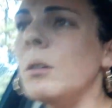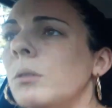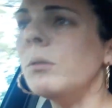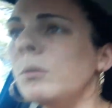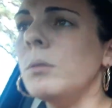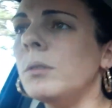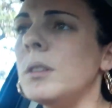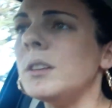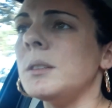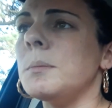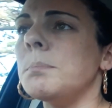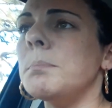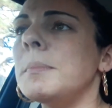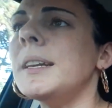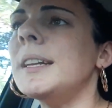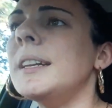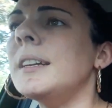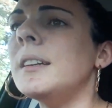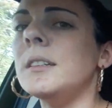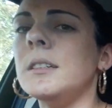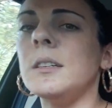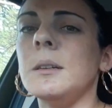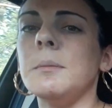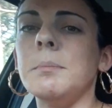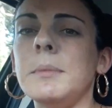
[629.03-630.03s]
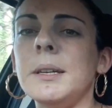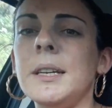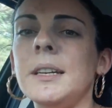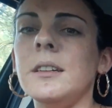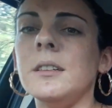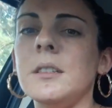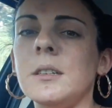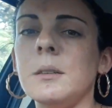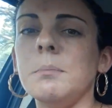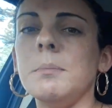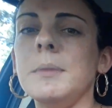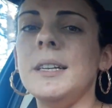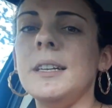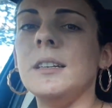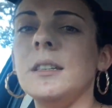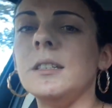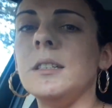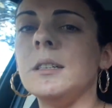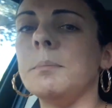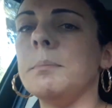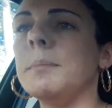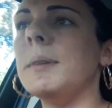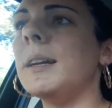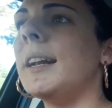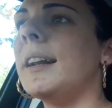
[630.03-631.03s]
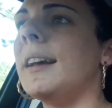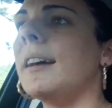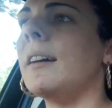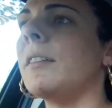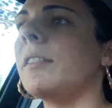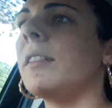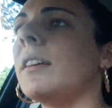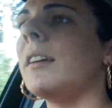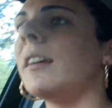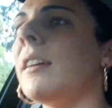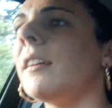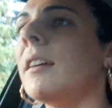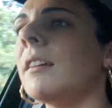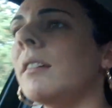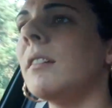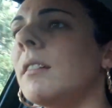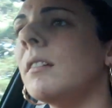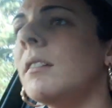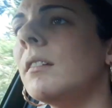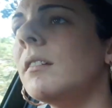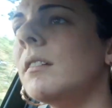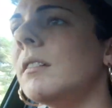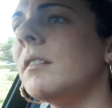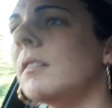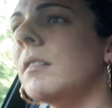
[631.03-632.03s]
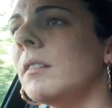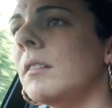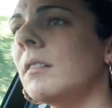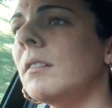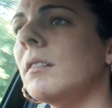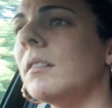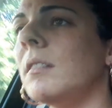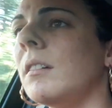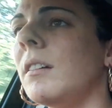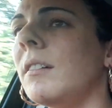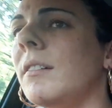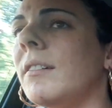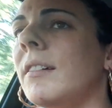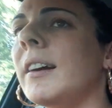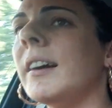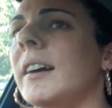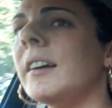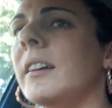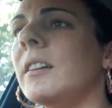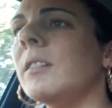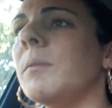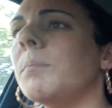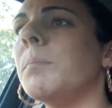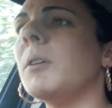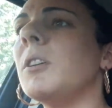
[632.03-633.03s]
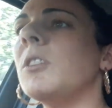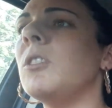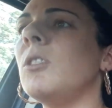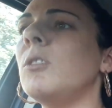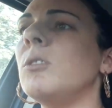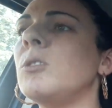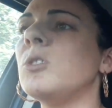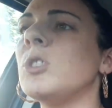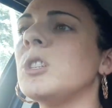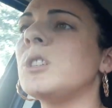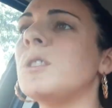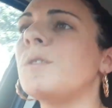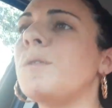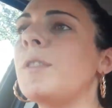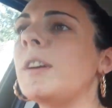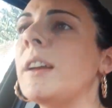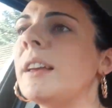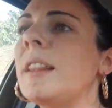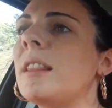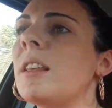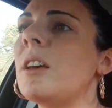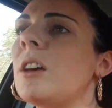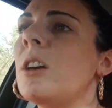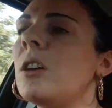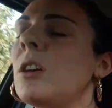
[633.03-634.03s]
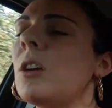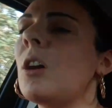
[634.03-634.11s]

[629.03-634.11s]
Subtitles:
There's millions and millions and millions of men out there. Alright, but you just think that